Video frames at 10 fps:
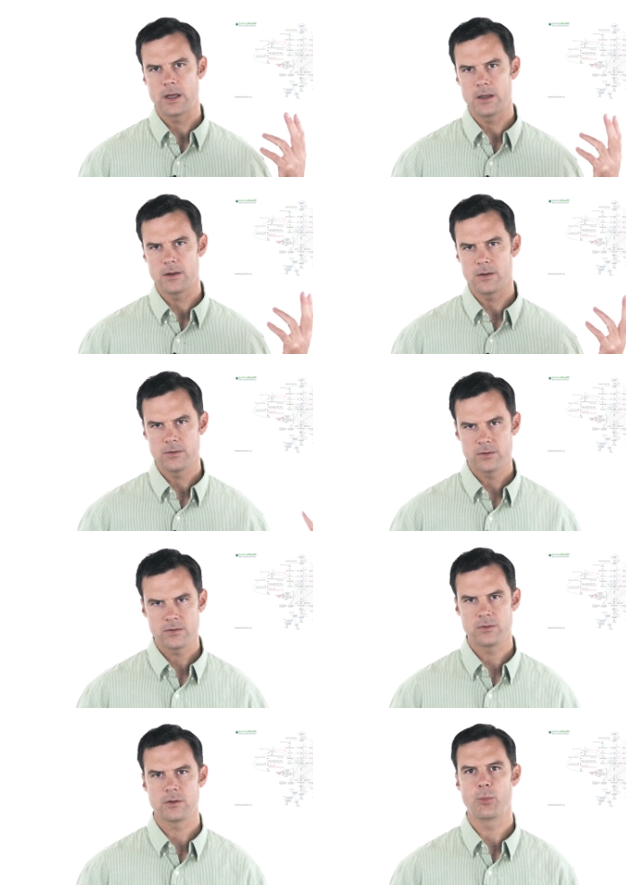uh,
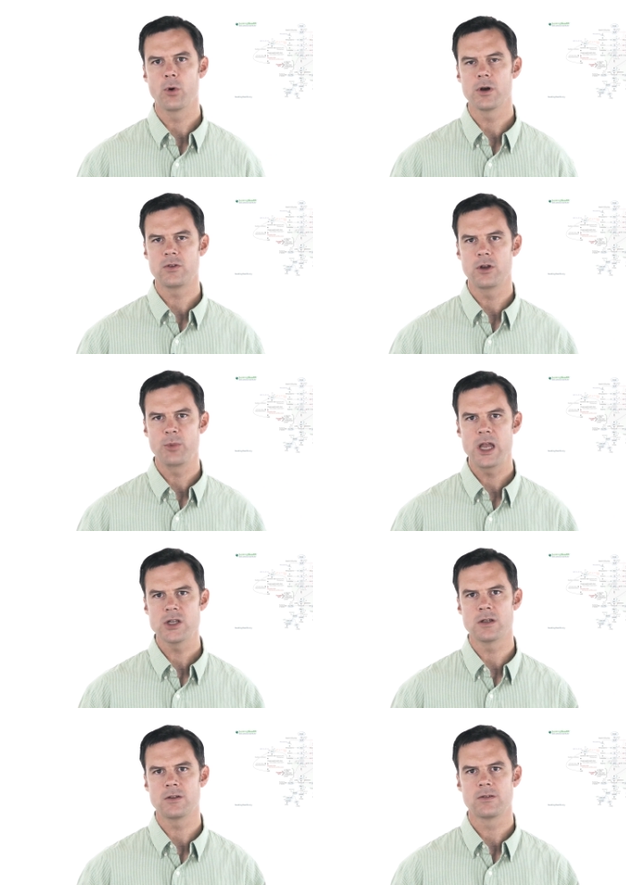support to your
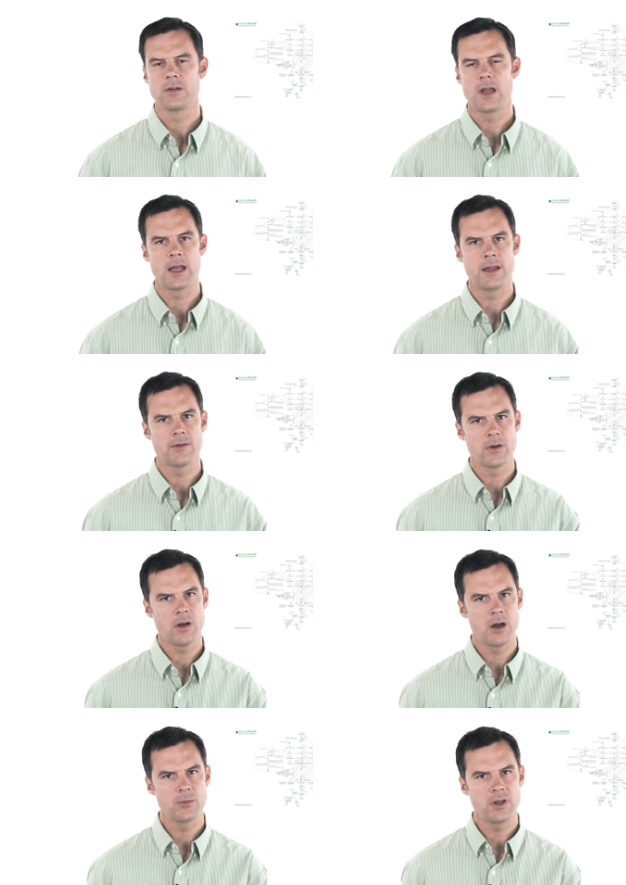patients and they have a
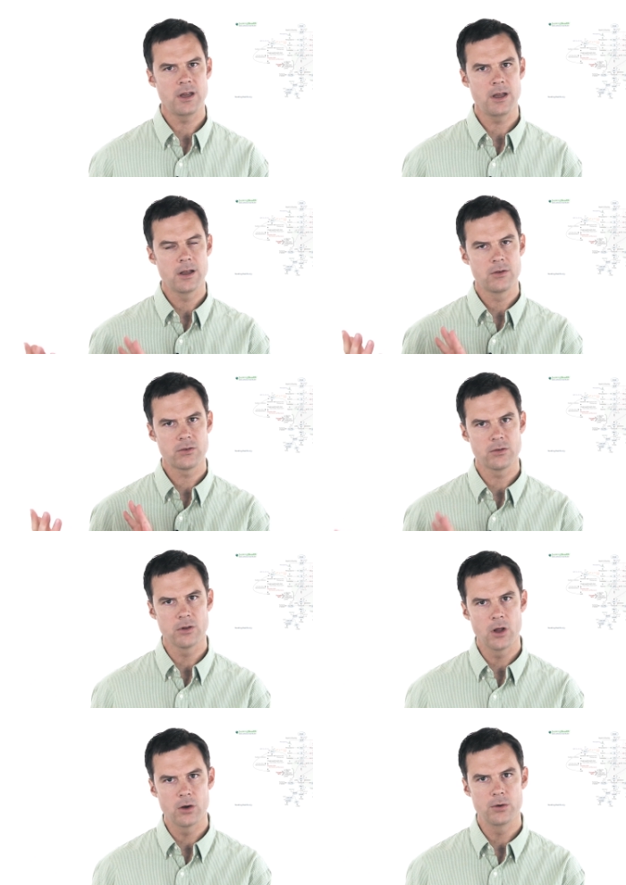COMT
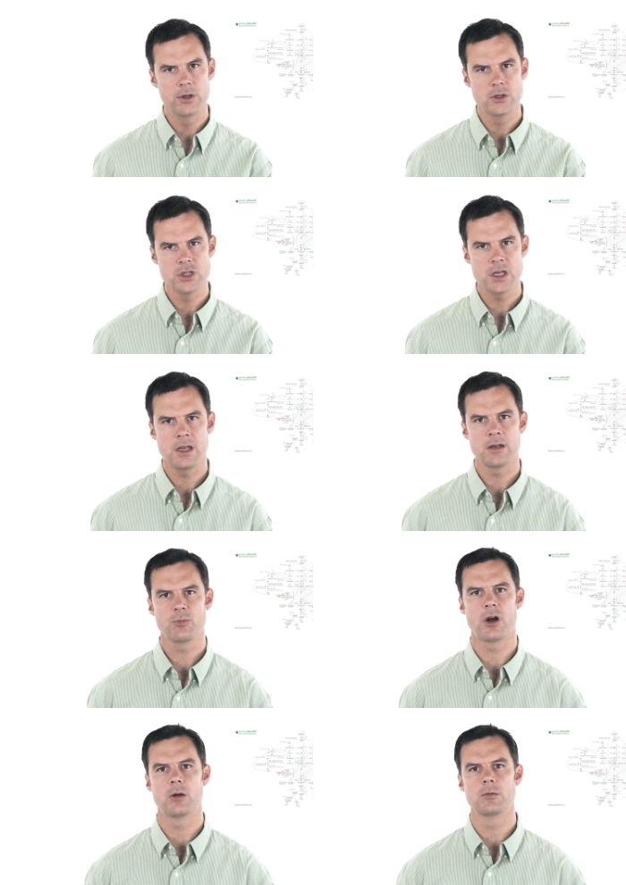slowed
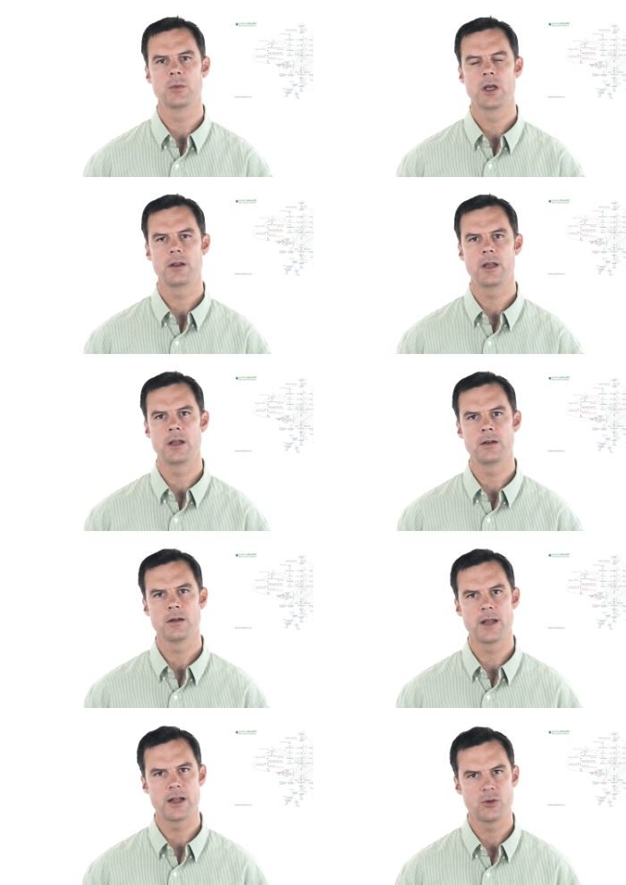gene problem,
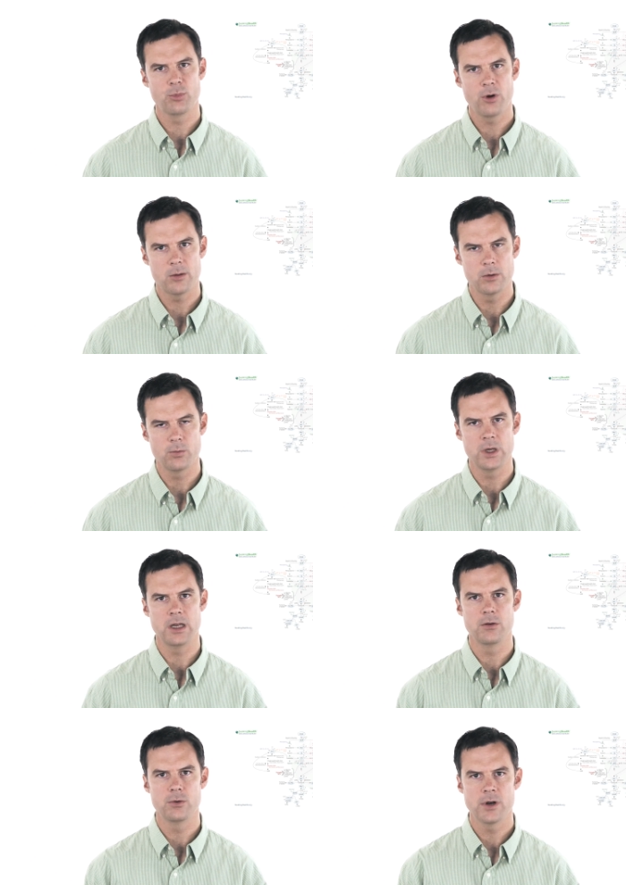then that's a problem. We
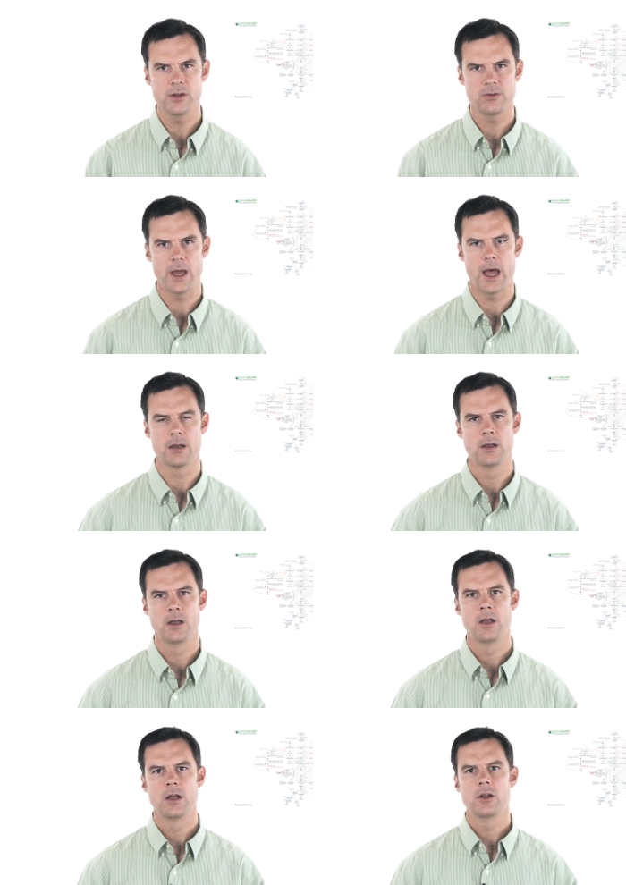need to address that.
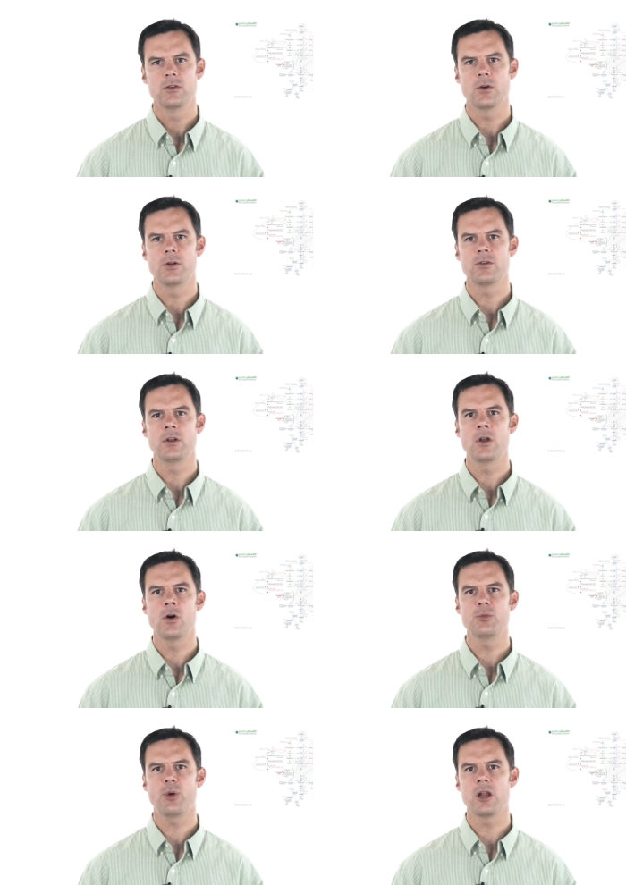So there's a
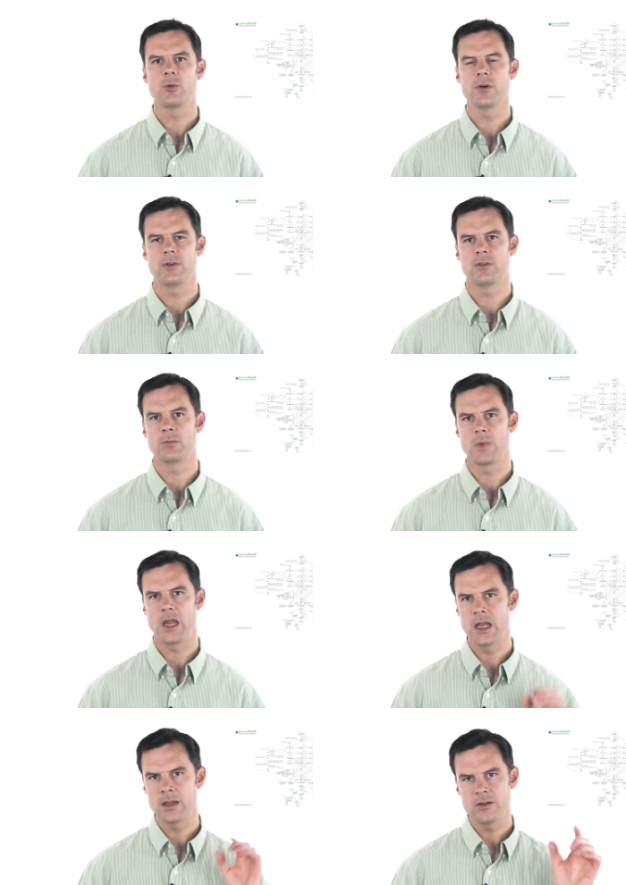known
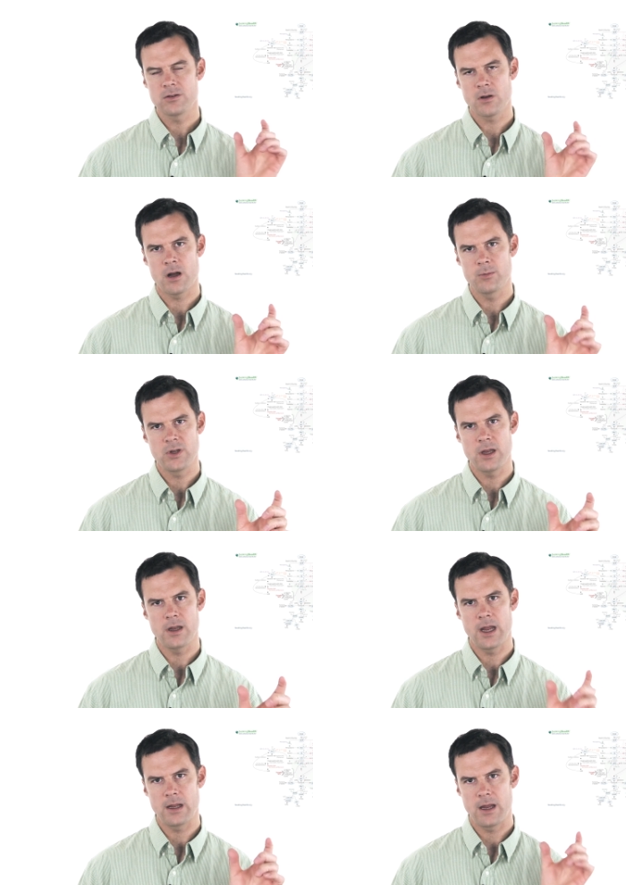polymorphism in this
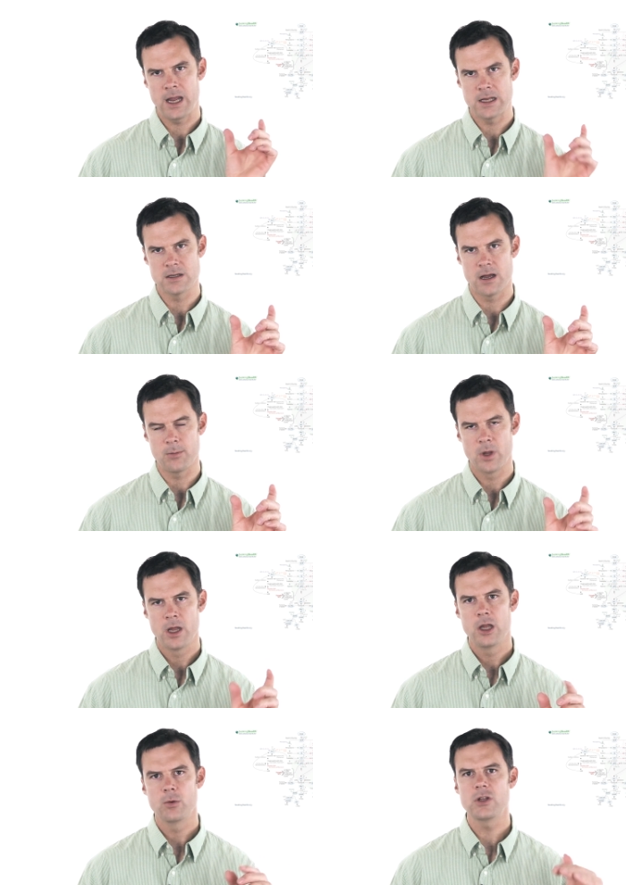COMT enzyme
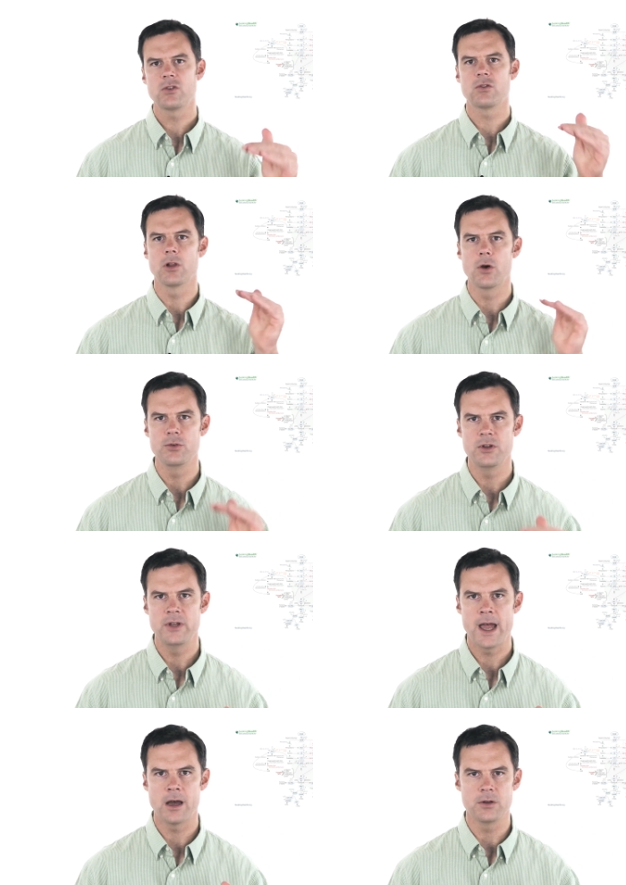which slows it
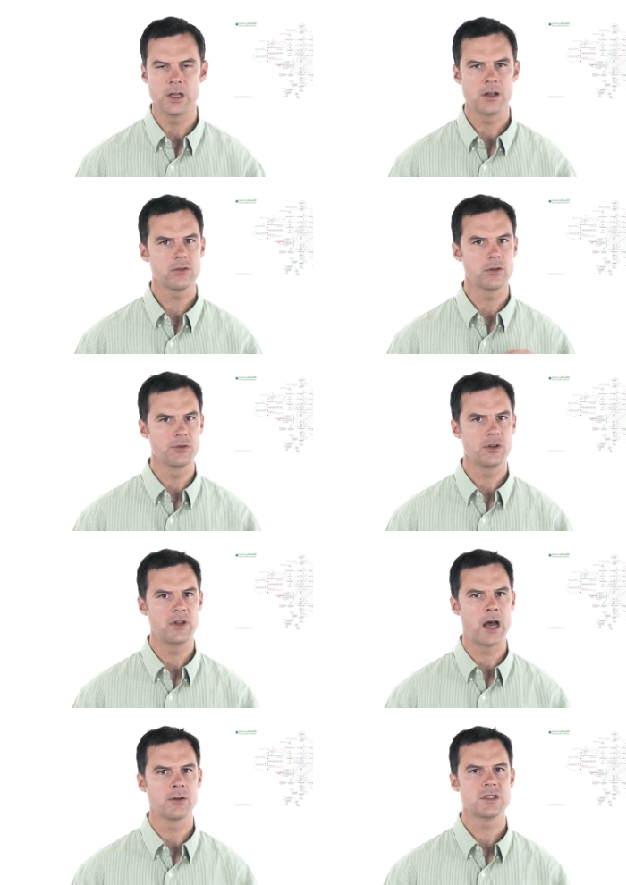down, and it slows it
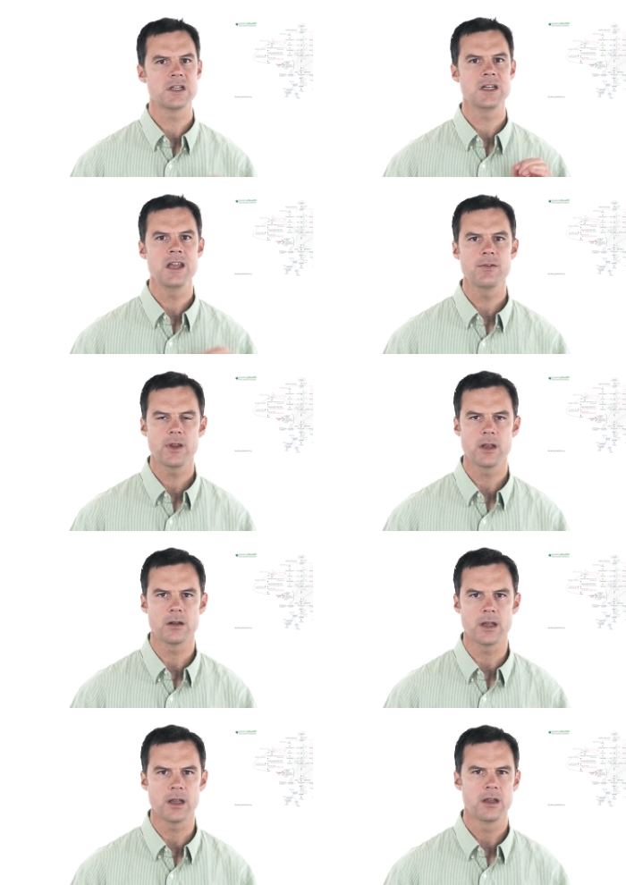down
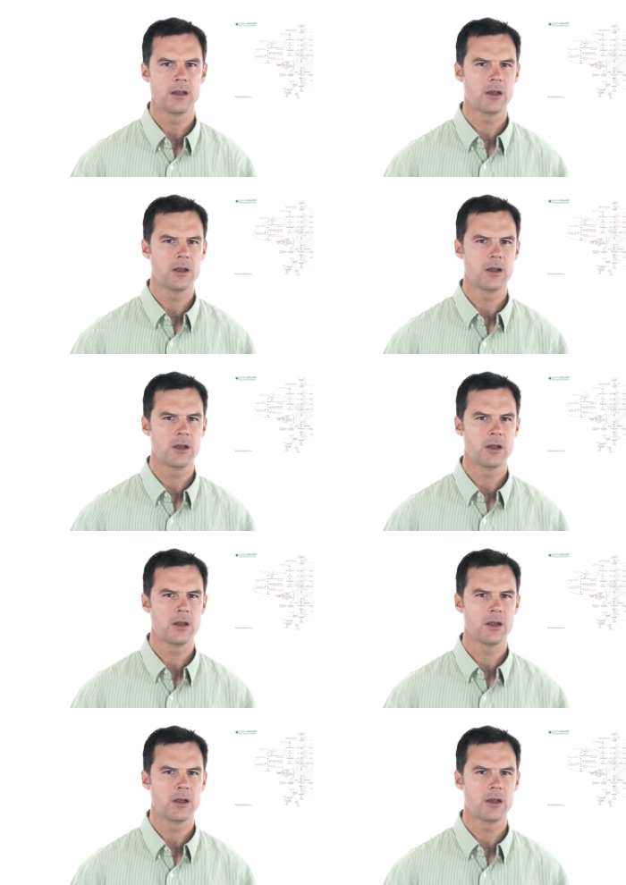significantly.